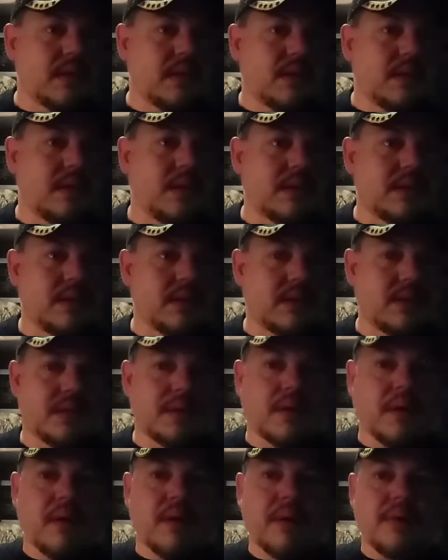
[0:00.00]
I just
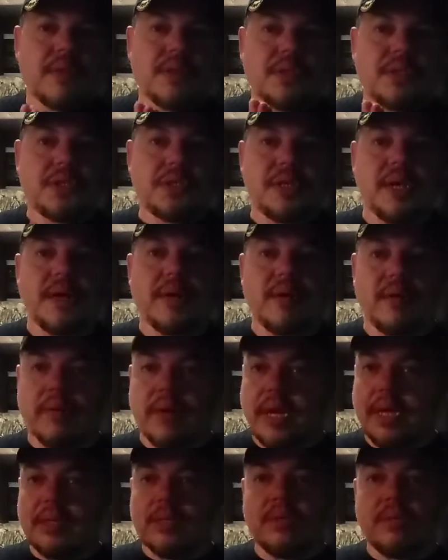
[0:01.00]
started this channel
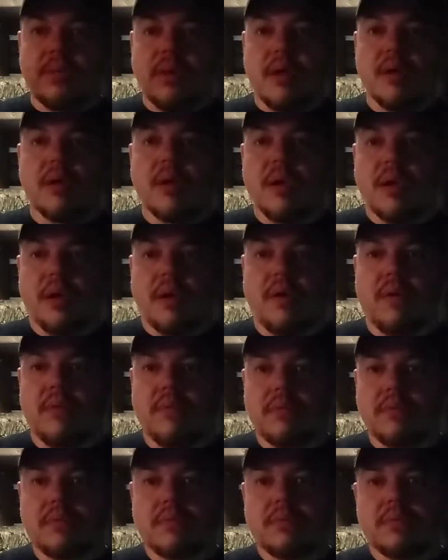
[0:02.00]
not too long ago.
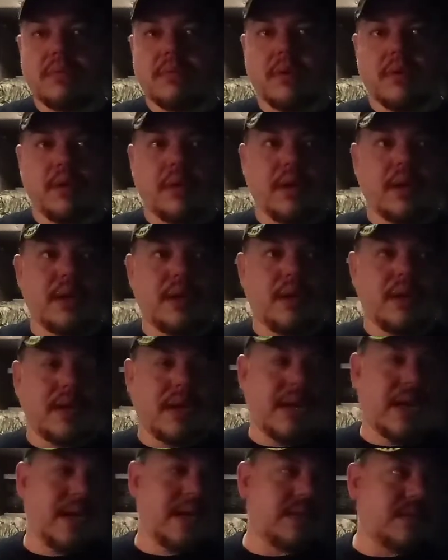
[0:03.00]
Okay?
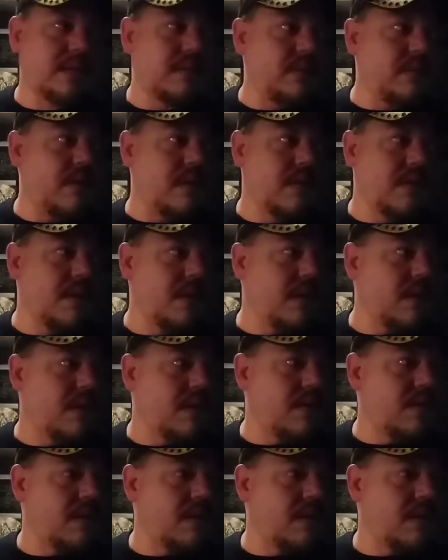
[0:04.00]
Not too long ago.